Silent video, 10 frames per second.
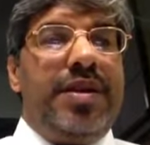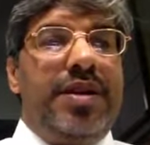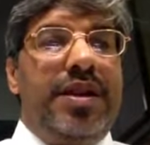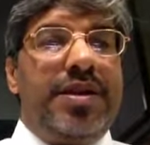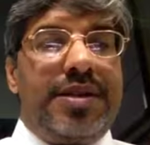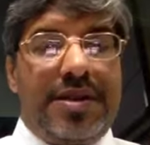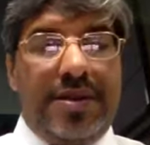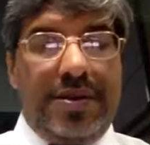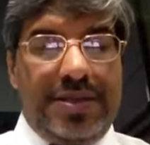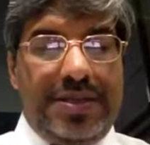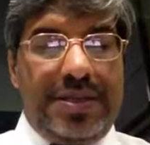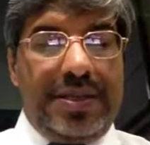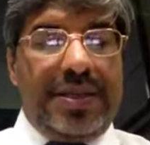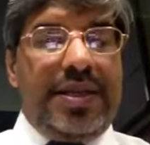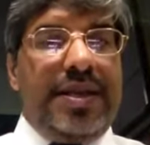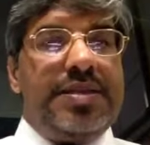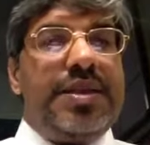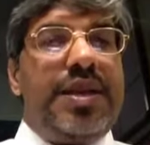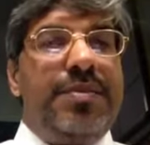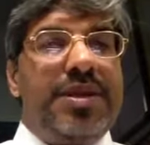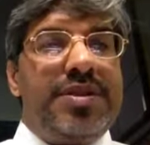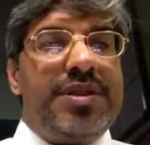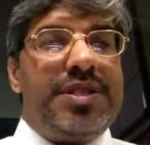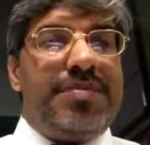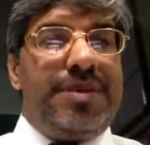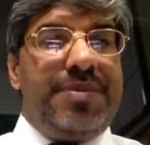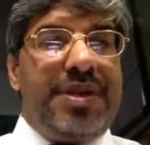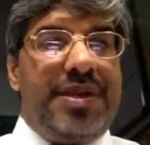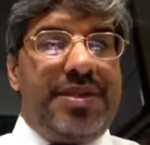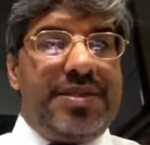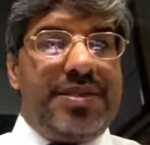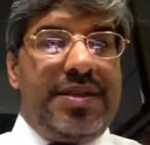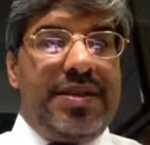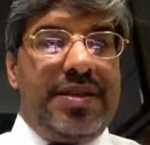related clause is the emergency preparedness.